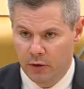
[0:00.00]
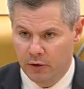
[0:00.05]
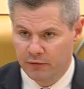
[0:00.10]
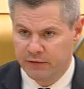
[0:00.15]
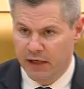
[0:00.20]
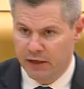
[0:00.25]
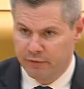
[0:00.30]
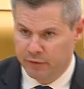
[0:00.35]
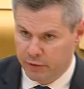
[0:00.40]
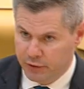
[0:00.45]

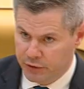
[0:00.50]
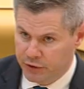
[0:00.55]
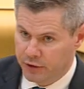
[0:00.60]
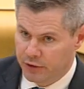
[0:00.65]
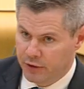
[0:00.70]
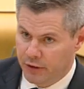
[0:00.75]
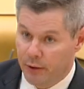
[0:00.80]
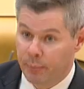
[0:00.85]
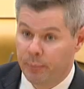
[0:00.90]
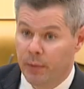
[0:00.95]
of
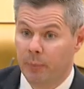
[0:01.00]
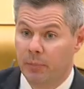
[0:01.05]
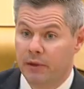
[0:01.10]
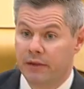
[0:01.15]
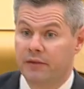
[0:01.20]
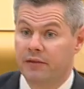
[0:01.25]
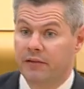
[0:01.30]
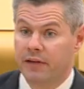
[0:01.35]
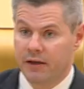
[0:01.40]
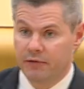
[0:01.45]
devolution or the
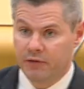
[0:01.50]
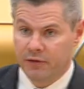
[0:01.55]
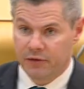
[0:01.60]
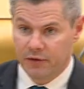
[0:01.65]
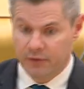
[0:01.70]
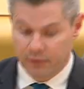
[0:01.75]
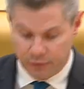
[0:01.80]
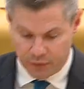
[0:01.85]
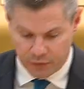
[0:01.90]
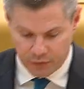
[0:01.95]
public
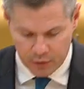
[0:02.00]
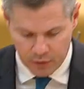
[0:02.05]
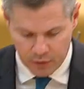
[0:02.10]
services of